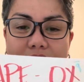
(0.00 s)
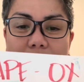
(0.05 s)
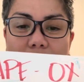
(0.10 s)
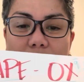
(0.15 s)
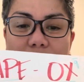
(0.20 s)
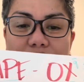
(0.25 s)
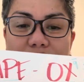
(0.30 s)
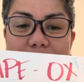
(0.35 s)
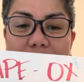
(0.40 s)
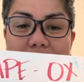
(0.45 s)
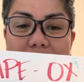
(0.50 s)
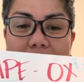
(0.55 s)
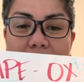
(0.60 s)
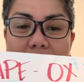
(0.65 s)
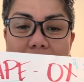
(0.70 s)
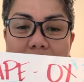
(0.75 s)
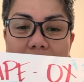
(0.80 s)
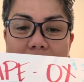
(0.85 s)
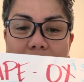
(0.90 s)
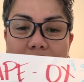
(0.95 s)

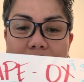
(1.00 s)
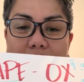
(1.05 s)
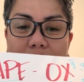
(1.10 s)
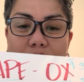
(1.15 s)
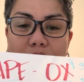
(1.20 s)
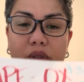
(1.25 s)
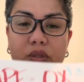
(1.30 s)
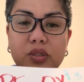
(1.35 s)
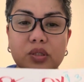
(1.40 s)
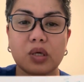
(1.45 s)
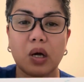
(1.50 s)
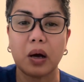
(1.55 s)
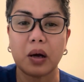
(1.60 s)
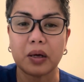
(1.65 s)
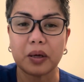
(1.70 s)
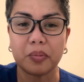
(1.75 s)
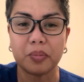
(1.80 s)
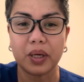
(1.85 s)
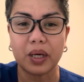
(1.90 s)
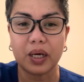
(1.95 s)
hopefully we'll talk
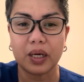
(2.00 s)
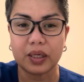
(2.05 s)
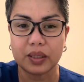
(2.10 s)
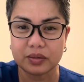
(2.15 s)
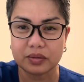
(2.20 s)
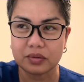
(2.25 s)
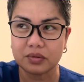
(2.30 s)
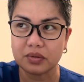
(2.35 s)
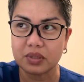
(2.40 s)
about